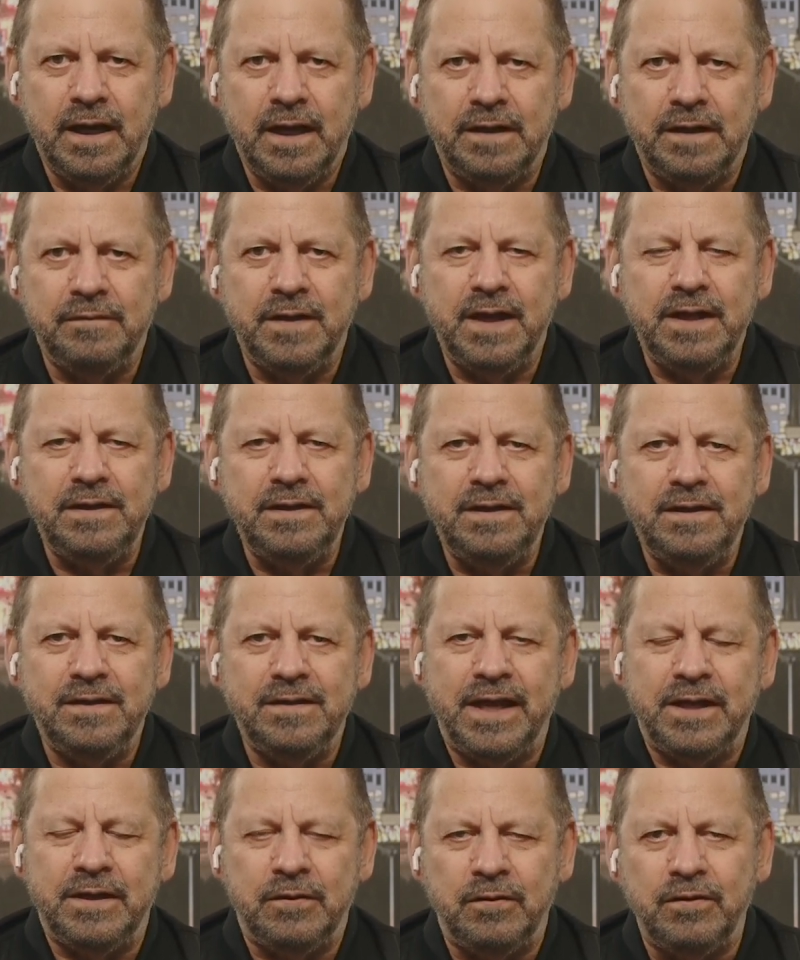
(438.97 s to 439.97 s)
And then
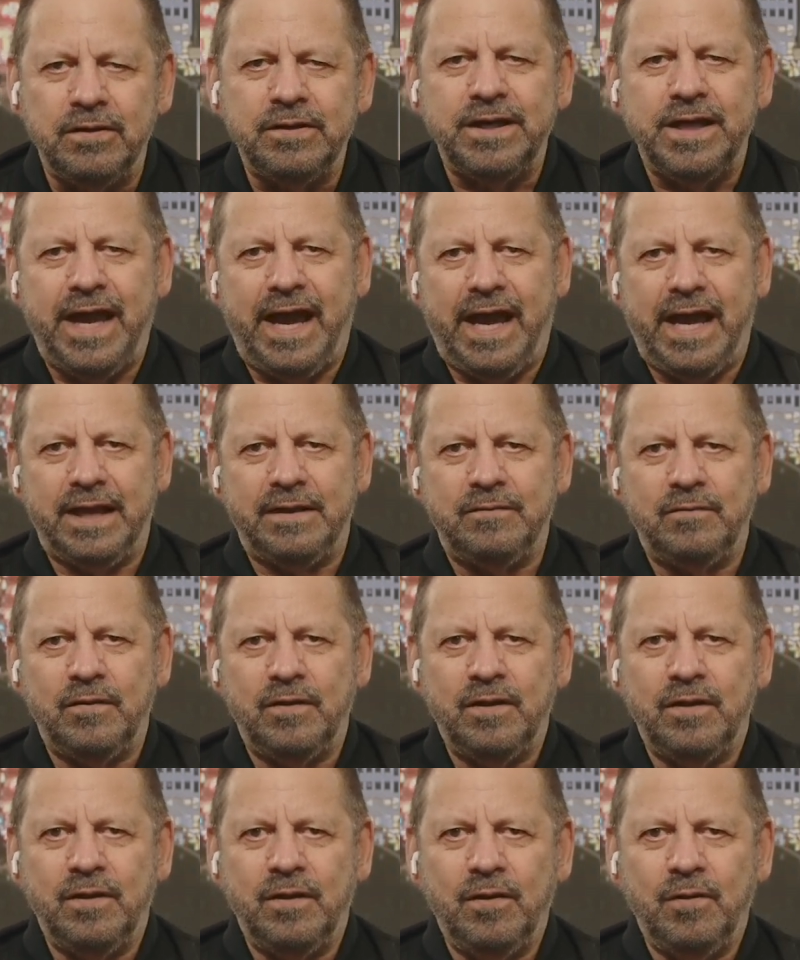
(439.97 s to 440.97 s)
they look at,
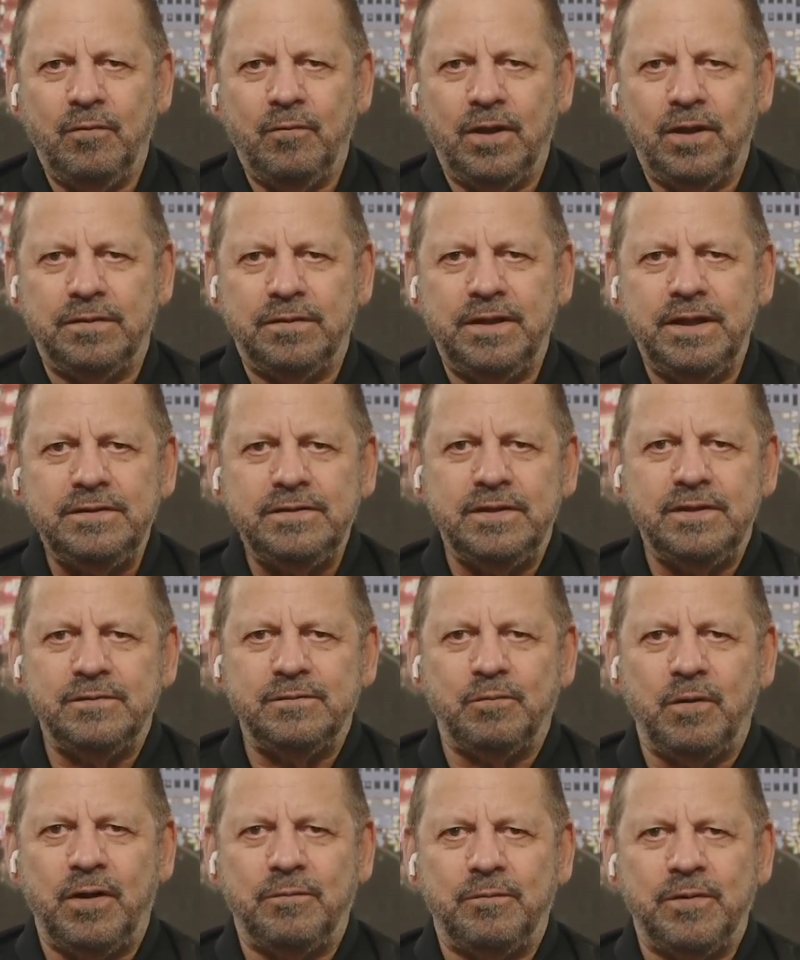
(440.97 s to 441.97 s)
well, this
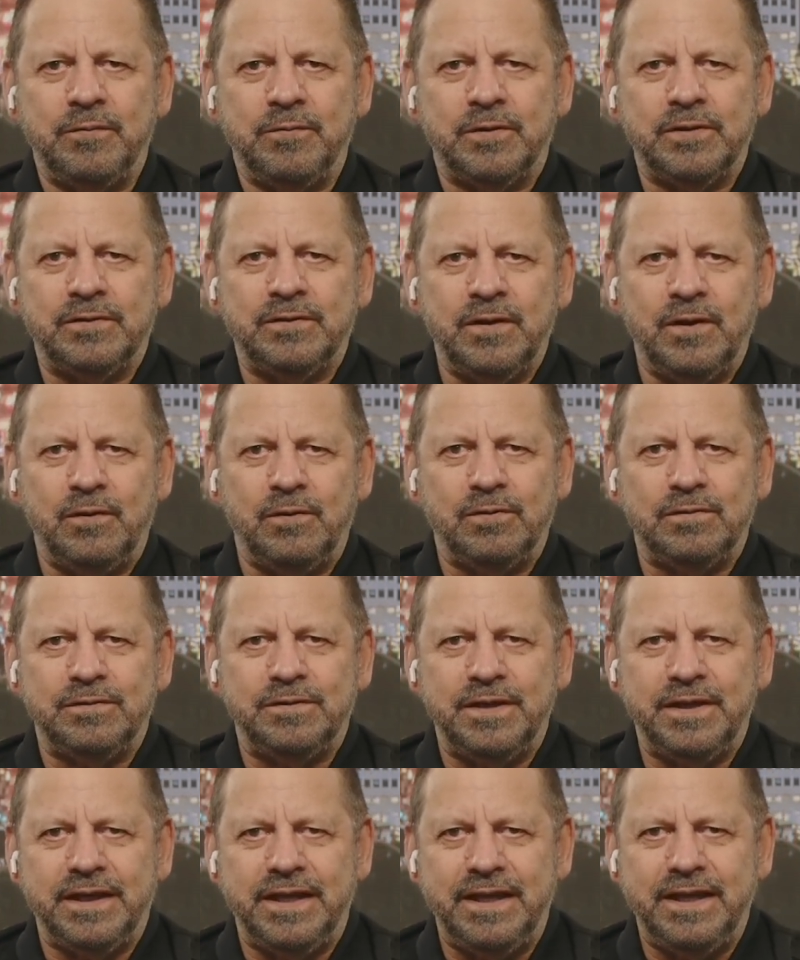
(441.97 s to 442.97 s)
is what we were told
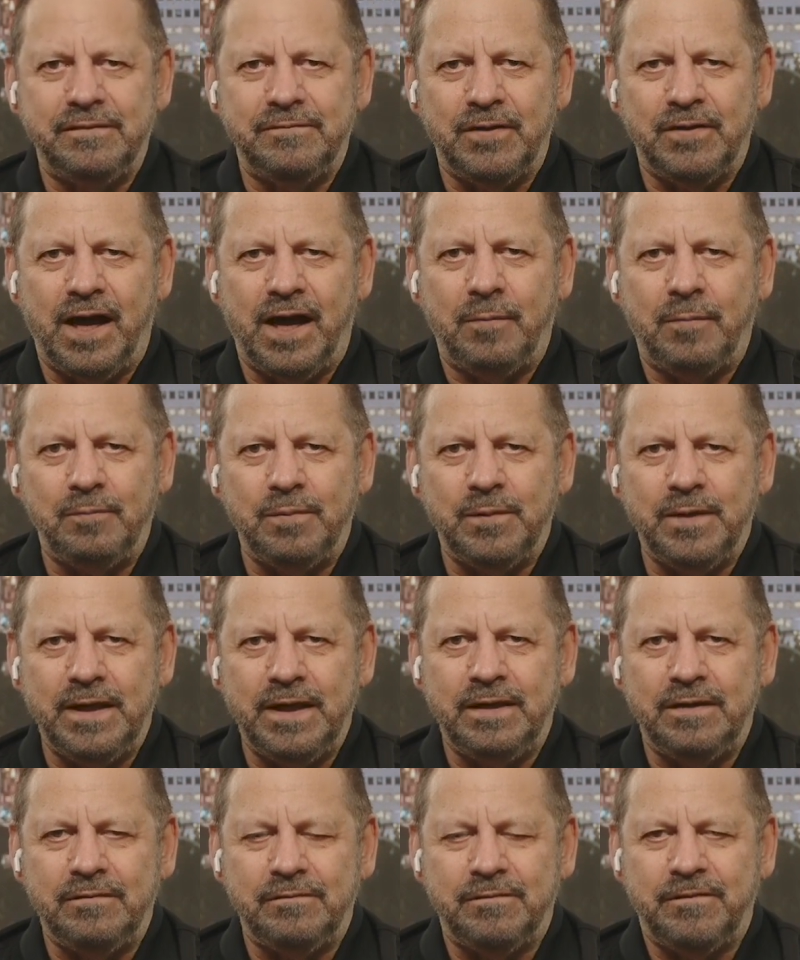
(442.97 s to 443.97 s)
to give up
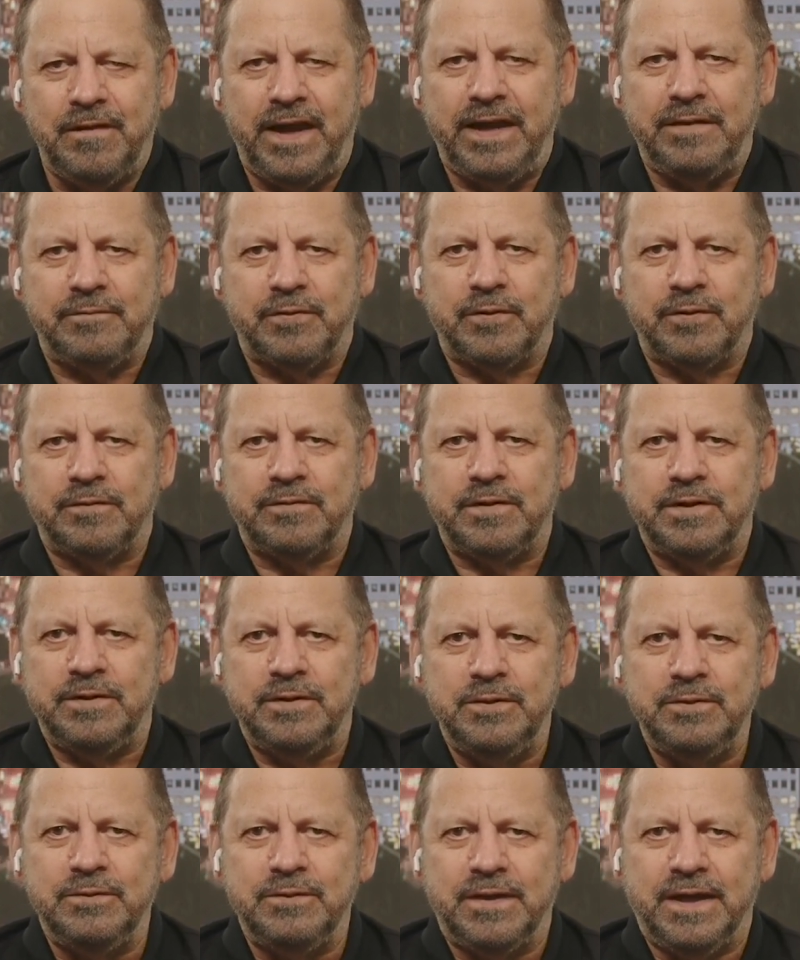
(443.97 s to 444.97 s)
in favor of the
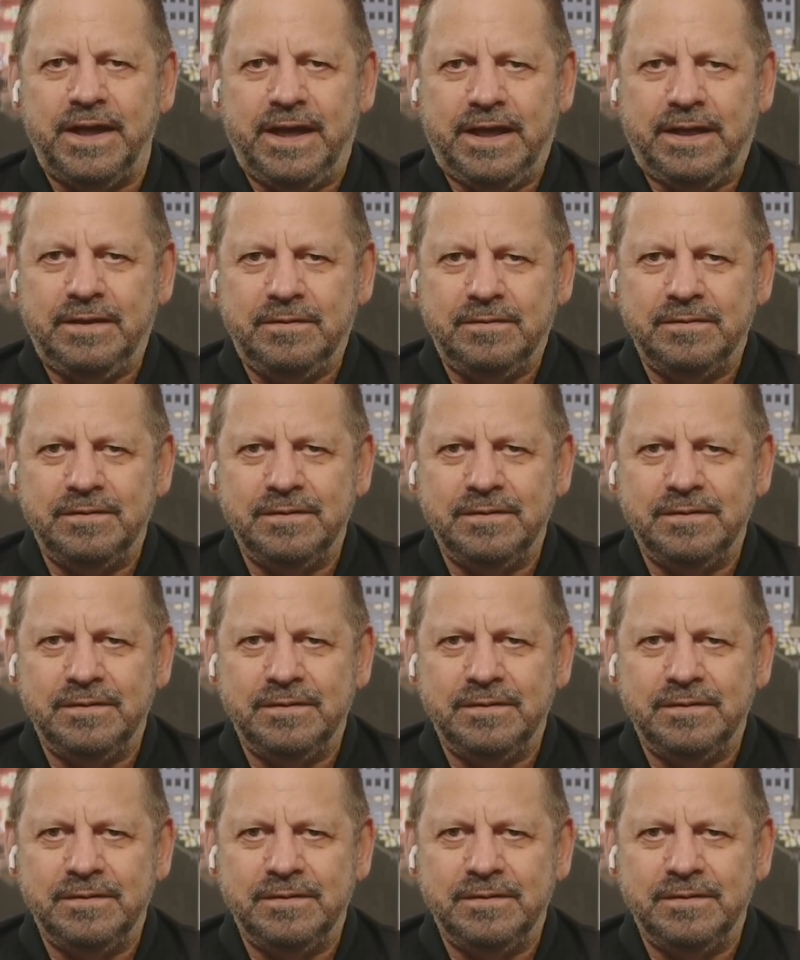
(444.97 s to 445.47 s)
new thing.